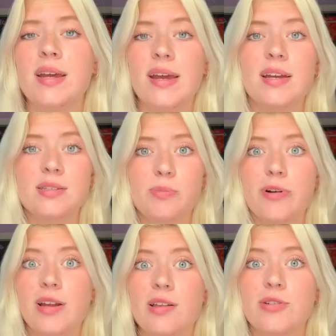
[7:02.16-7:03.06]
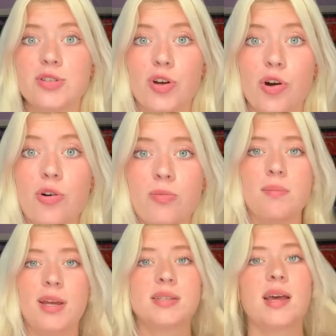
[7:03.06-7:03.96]
it hits pretty close to home,
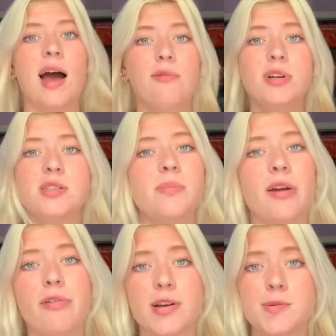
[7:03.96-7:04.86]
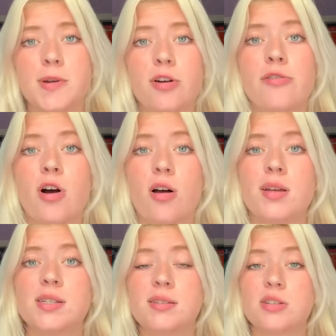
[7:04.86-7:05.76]
because I went into my freshman year of
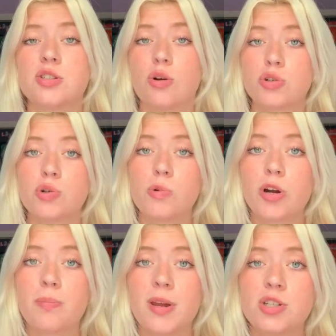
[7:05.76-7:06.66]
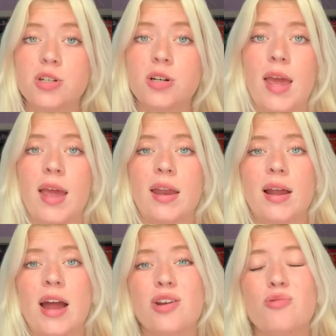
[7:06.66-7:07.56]
college as a social work major, and
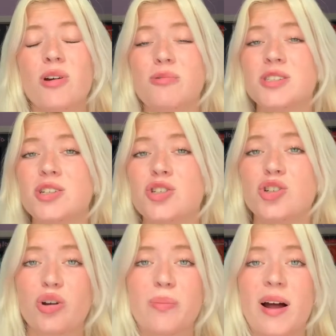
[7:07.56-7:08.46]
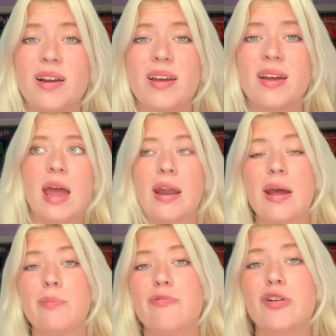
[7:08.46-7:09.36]
I knew I wasn't sure about it, and
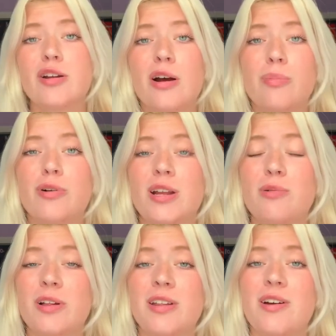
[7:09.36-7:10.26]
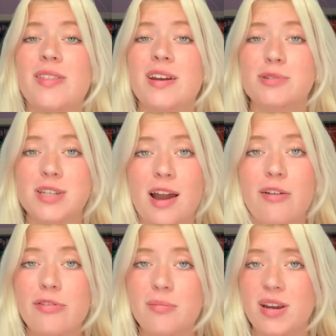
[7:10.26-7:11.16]
I figured out pretty quickly on that it was
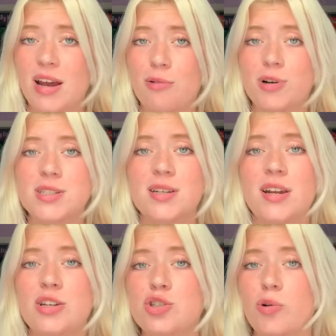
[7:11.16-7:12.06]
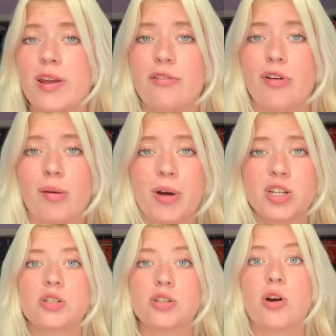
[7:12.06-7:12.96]
not for me. I wasn't enjoying it very
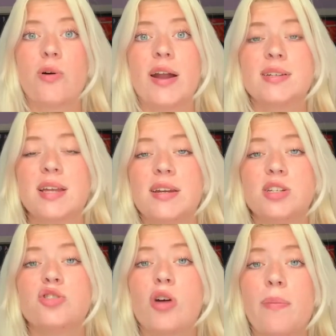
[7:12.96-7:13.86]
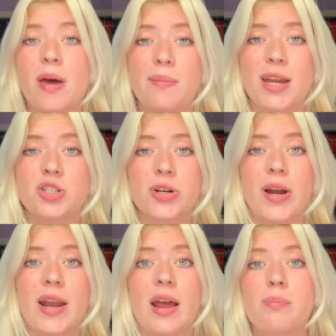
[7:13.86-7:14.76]
much. So I decided to drop that major,
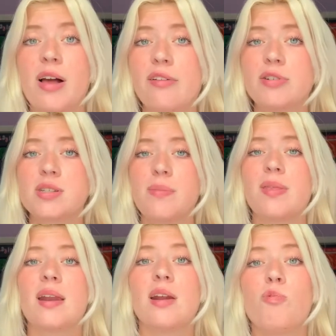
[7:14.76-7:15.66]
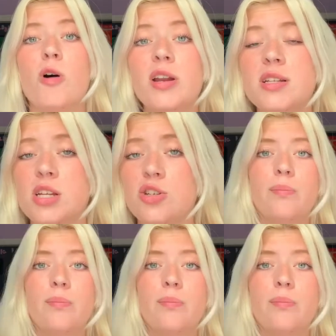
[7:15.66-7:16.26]
and I applied for something that I'd wanted to do